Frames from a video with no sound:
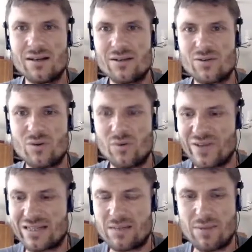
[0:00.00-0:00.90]
to our
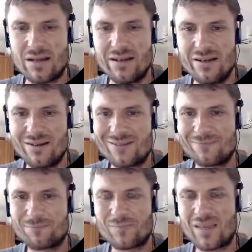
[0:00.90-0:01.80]
VST plugin.
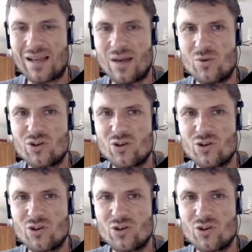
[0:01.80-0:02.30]
I will show